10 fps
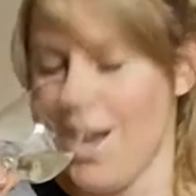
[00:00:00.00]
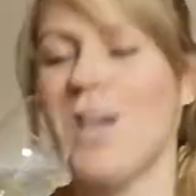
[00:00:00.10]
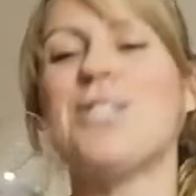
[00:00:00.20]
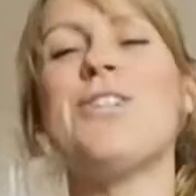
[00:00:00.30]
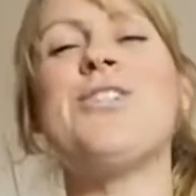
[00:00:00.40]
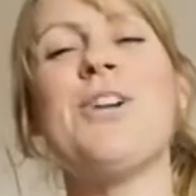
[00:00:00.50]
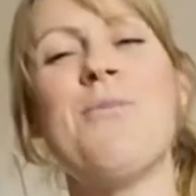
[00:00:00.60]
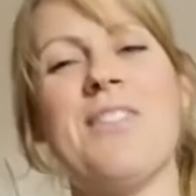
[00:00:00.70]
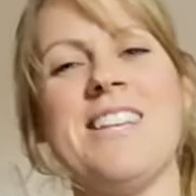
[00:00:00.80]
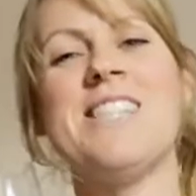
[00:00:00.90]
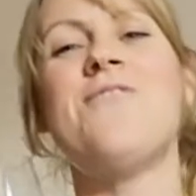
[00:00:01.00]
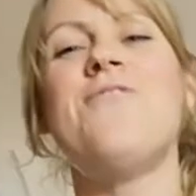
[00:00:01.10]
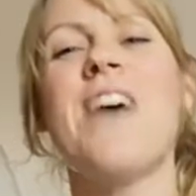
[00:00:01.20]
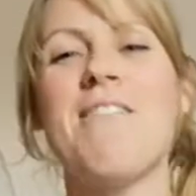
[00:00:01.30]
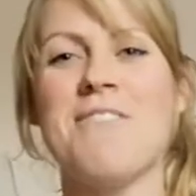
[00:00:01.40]
So do you know what? This is
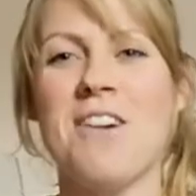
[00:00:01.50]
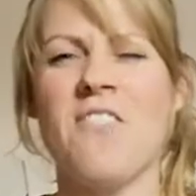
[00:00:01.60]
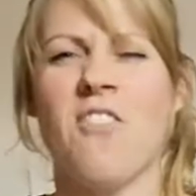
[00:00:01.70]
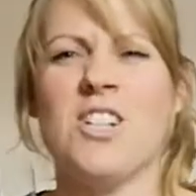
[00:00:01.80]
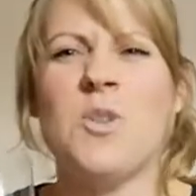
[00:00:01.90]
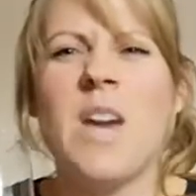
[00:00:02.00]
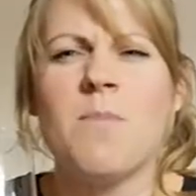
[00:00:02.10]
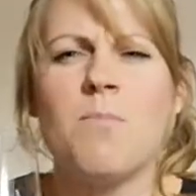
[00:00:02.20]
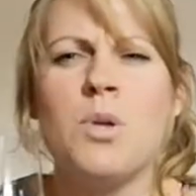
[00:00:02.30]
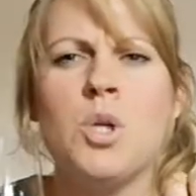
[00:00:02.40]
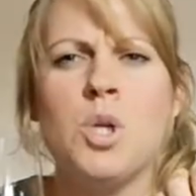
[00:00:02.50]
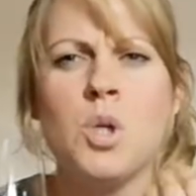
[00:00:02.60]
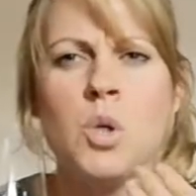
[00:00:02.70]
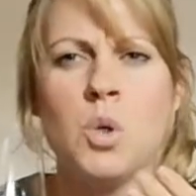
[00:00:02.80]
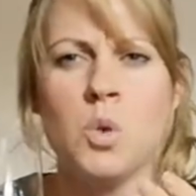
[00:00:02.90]
very, very fresh. You get
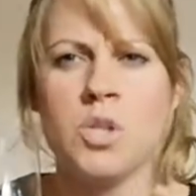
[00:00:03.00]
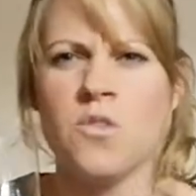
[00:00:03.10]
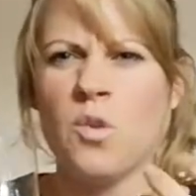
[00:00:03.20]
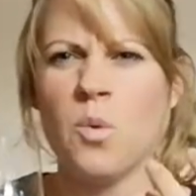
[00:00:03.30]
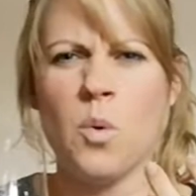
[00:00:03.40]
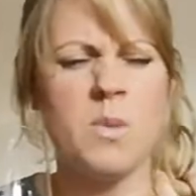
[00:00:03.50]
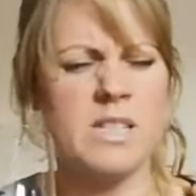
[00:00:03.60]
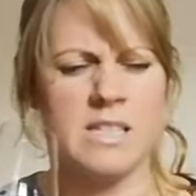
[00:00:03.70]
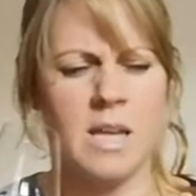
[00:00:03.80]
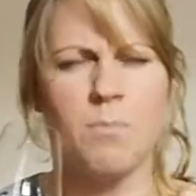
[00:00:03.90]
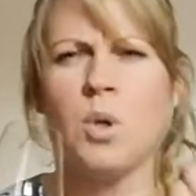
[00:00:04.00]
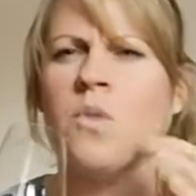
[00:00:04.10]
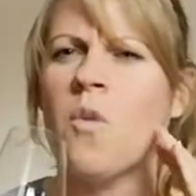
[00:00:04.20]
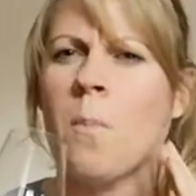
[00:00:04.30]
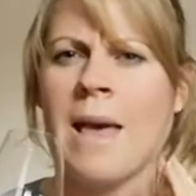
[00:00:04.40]
beautiful, almost
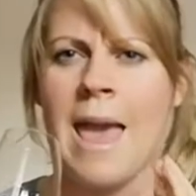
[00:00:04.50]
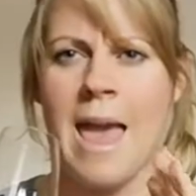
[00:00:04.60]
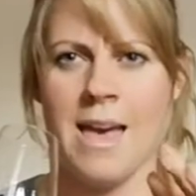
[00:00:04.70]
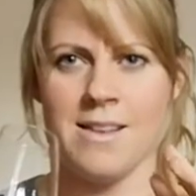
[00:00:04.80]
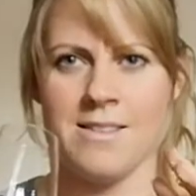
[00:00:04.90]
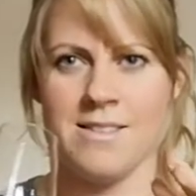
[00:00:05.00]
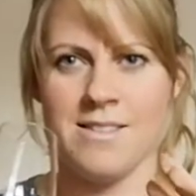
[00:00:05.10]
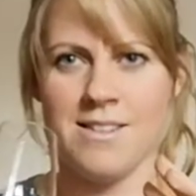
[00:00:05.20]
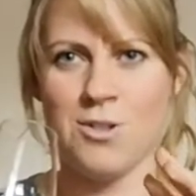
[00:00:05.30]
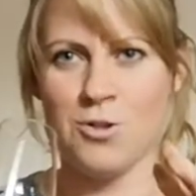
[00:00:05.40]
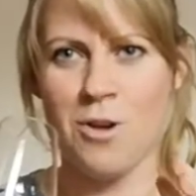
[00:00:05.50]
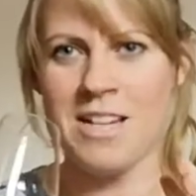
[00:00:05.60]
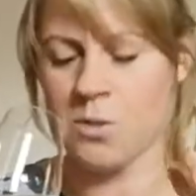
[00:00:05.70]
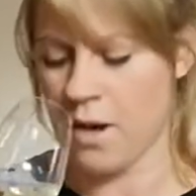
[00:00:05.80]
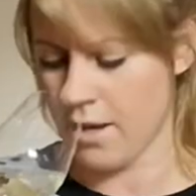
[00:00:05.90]
beautiful pears
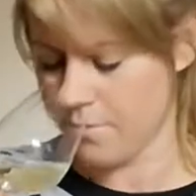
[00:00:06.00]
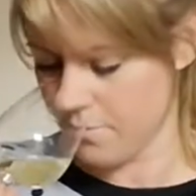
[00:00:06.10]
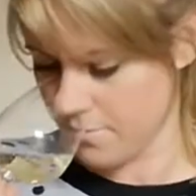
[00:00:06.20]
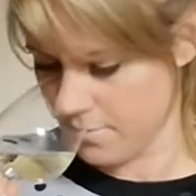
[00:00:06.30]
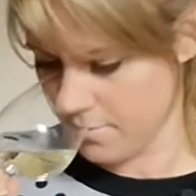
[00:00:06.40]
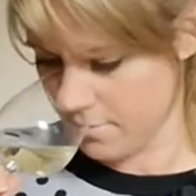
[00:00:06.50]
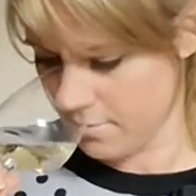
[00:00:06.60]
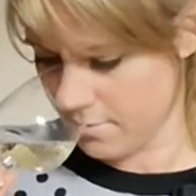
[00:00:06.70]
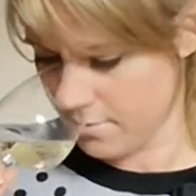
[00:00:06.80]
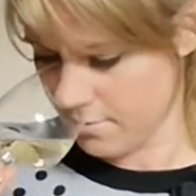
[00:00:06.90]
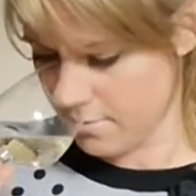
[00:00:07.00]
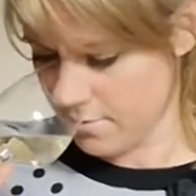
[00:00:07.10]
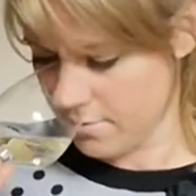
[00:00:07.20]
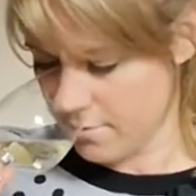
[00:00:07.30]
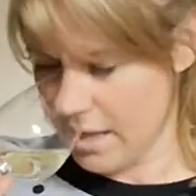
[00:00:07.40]
straight away.
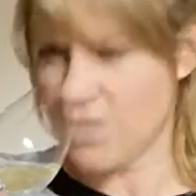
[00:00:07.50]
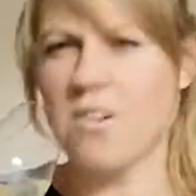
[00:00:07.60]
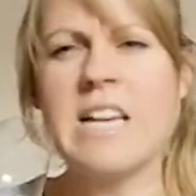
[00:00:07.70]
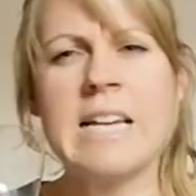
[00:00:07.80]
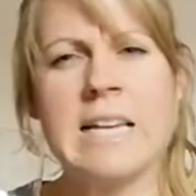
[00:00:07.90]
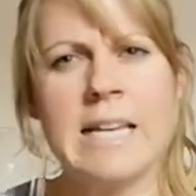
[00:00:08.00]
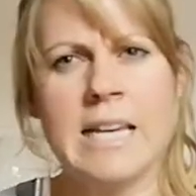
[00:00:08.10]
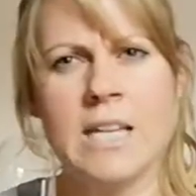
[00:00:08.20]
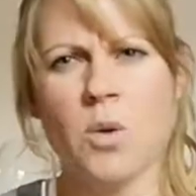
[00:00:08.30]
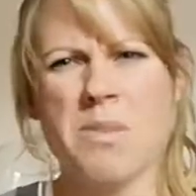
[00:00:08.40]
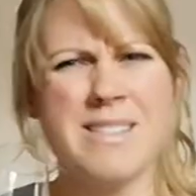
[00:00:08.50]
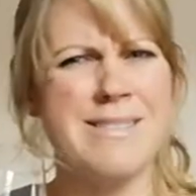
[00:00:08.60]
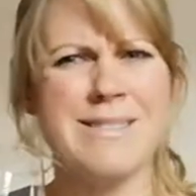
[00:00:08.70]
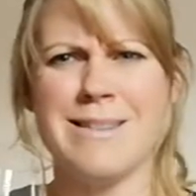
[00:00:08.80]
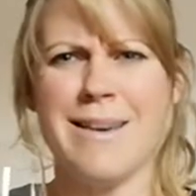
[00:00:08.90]
It's very clean, almost a
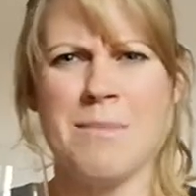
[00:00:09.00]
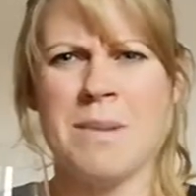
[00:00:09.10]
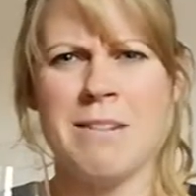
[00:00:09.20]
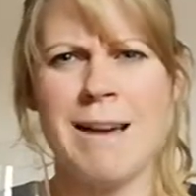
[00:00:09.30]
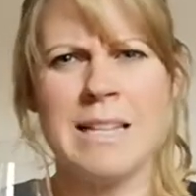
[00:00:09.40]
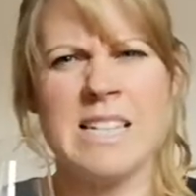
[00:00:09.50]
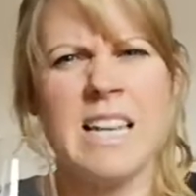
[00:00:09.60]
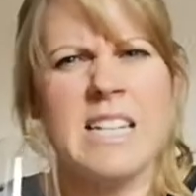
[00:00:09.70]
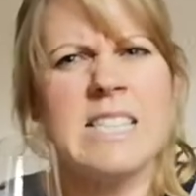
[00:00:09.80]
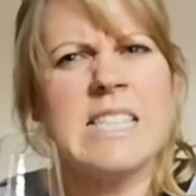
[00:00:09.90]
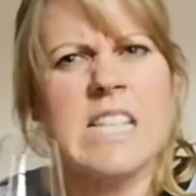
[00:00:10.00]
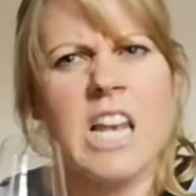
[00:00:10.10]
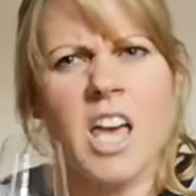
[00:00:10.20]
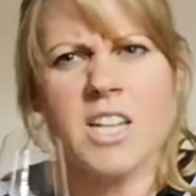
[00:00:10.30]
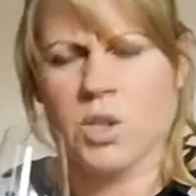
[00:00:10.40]
slight minerality, like a
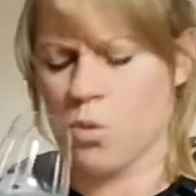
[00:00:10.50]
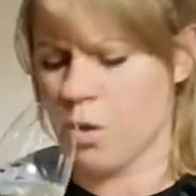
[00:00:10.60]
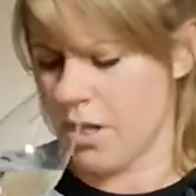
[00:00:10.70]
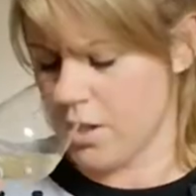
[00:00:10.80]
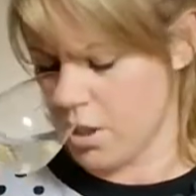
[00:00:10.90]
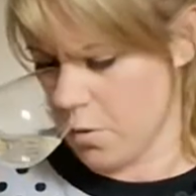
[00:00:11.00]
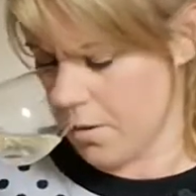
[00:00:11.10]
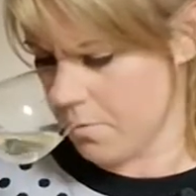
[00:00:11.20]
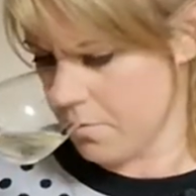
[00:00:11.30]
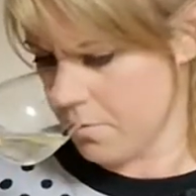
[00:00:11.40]
slight chalkiness to it.